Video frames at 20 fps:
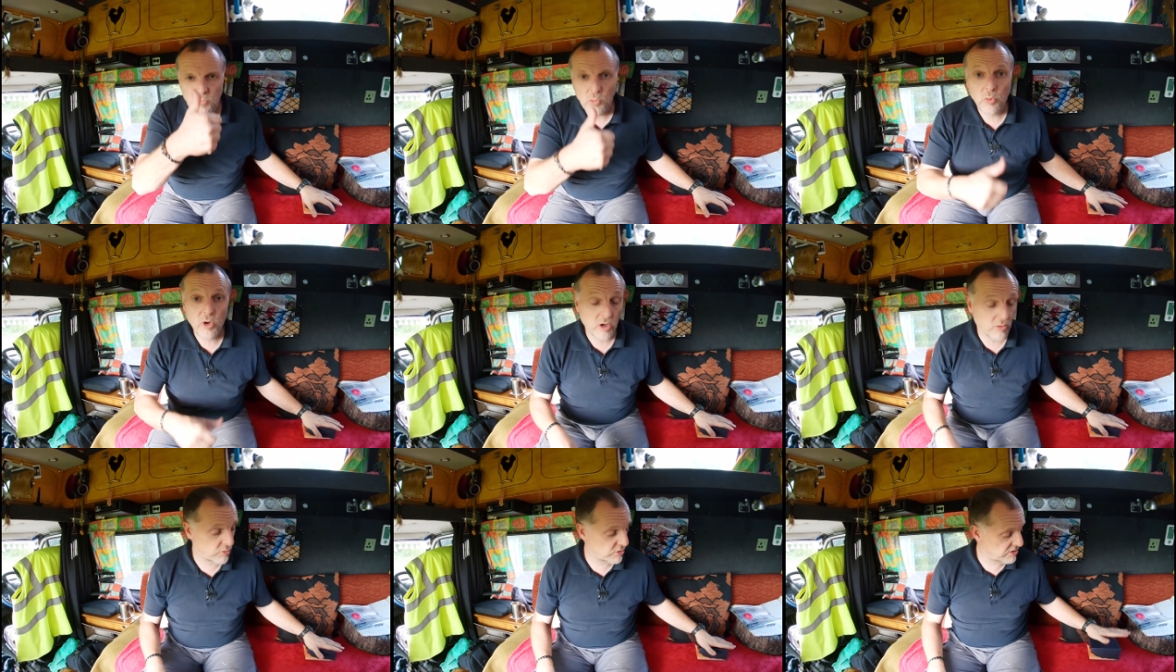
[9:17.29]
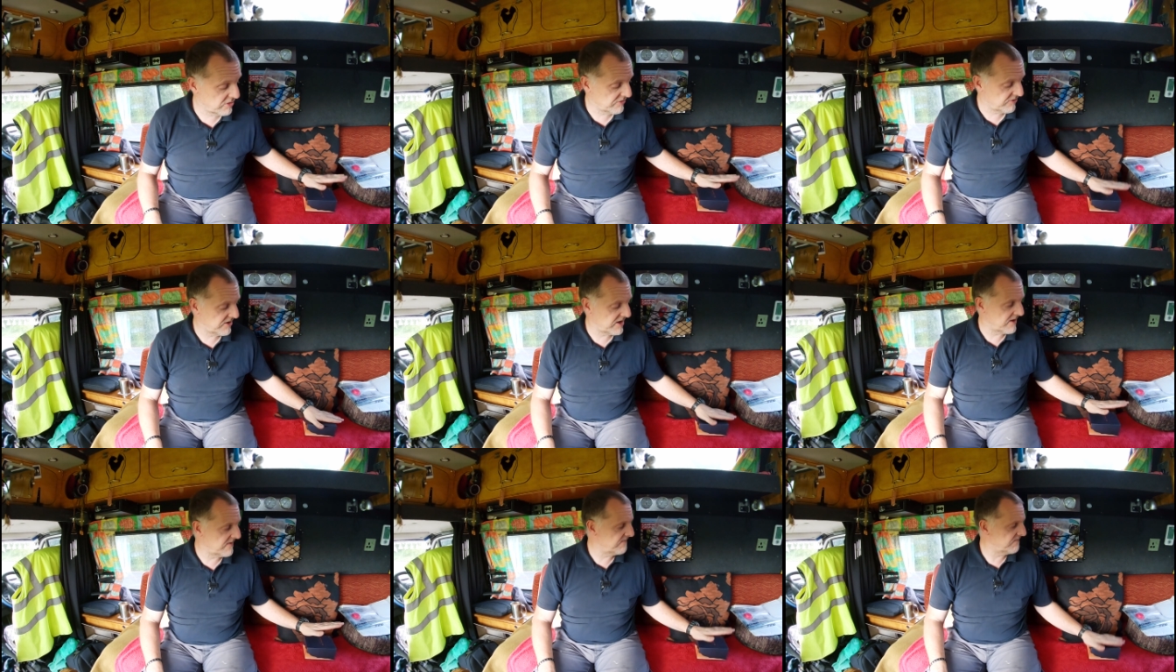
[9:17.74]
well
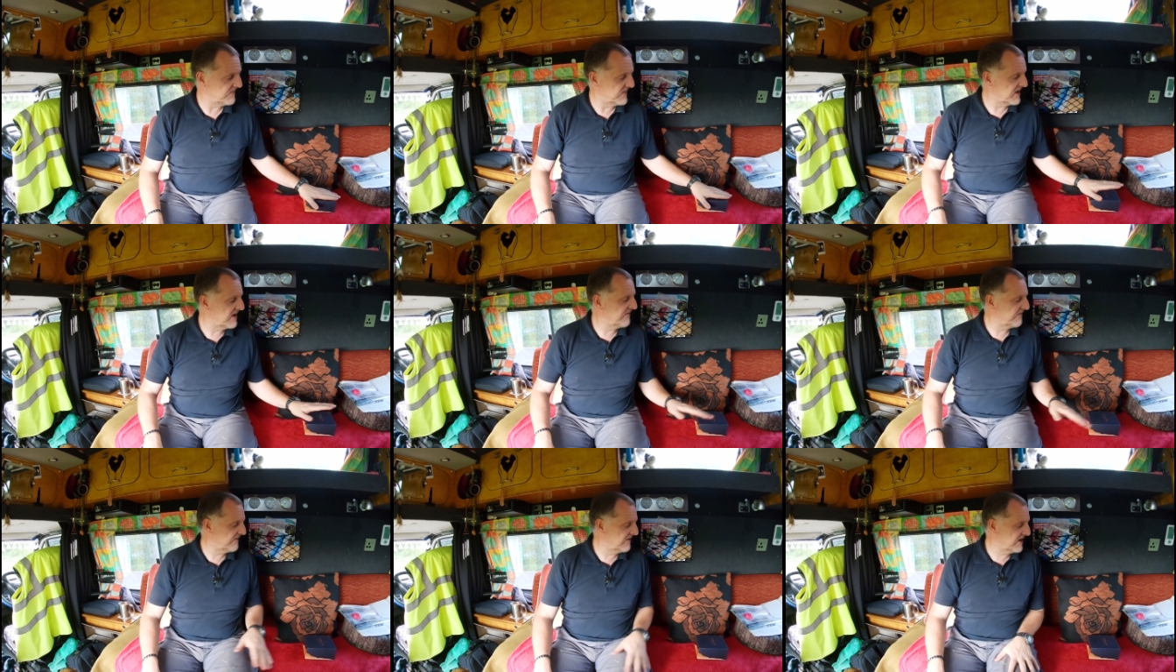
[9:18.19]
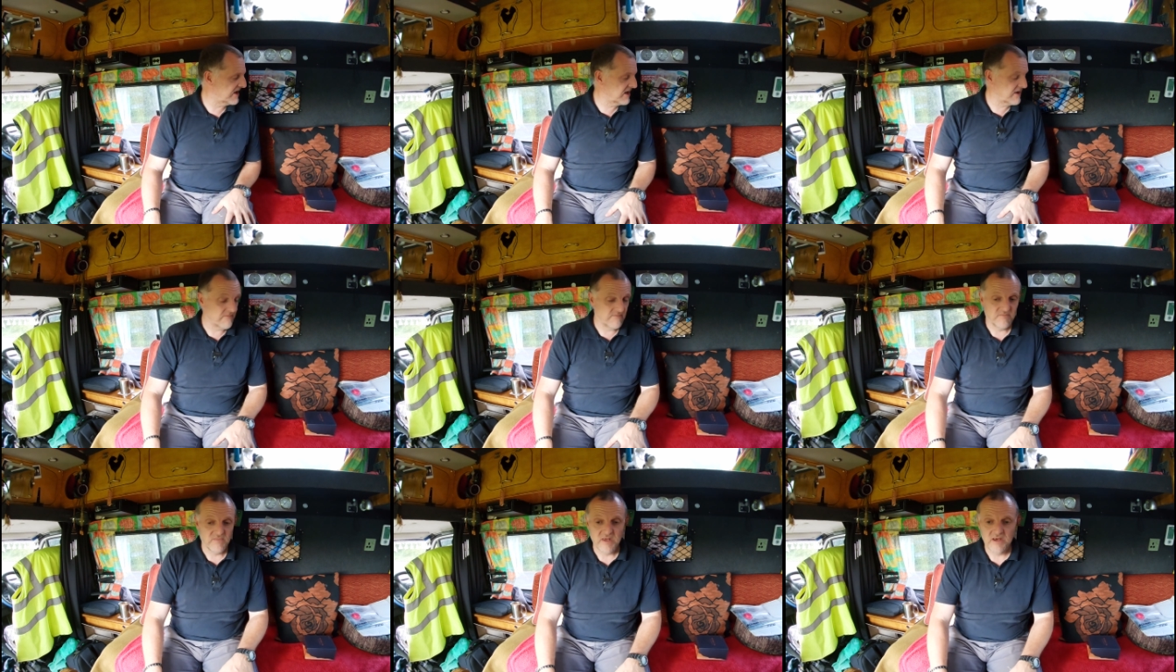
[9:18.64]
worth it, definitely.
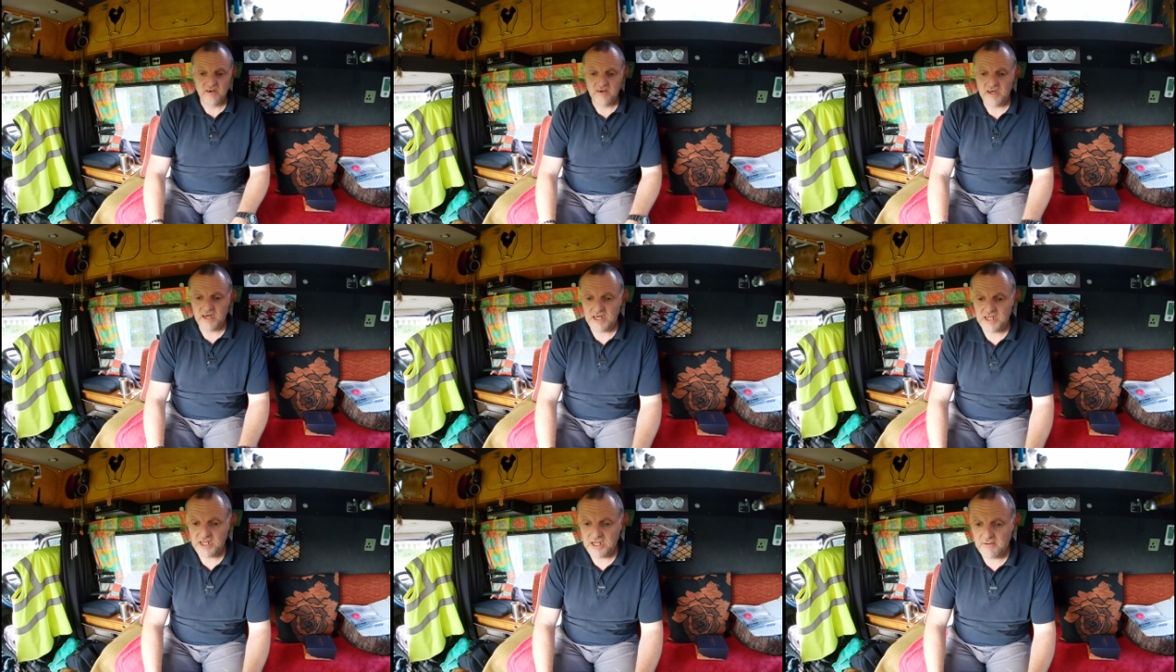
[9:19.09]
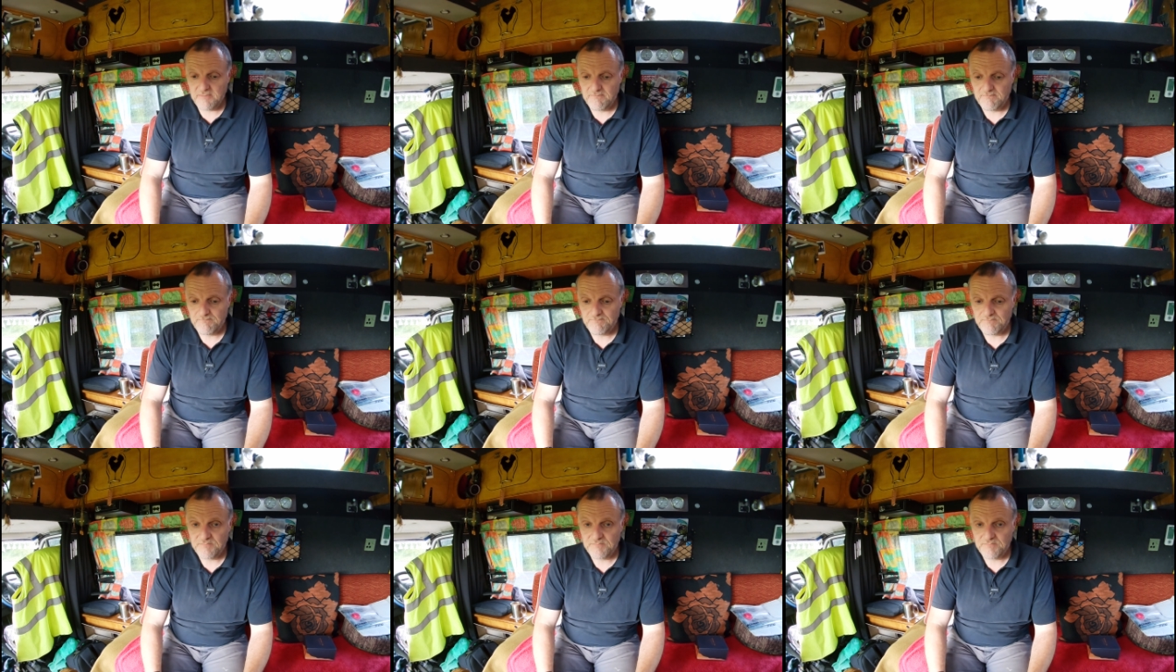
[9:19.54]
And